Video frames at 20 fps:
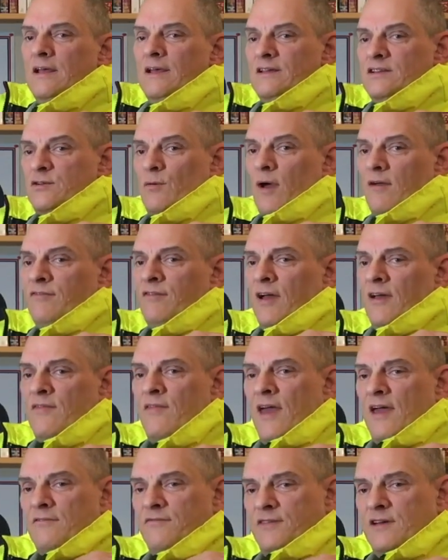So I
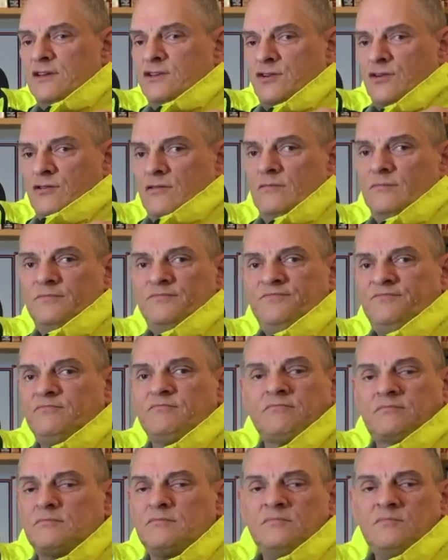found that feature
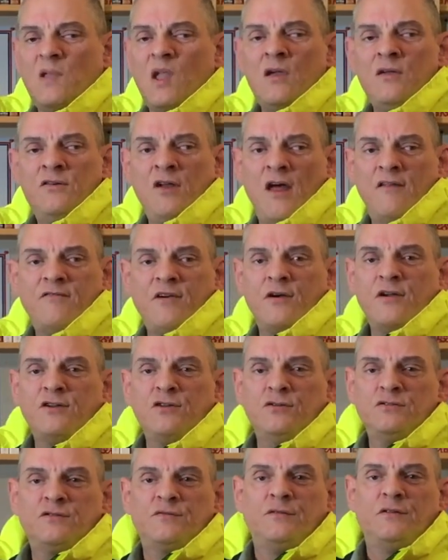not very
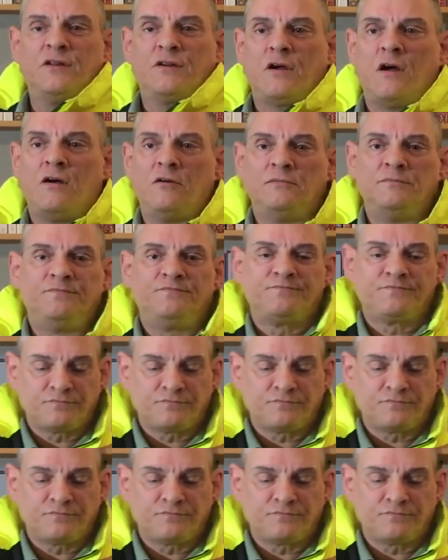useful at all.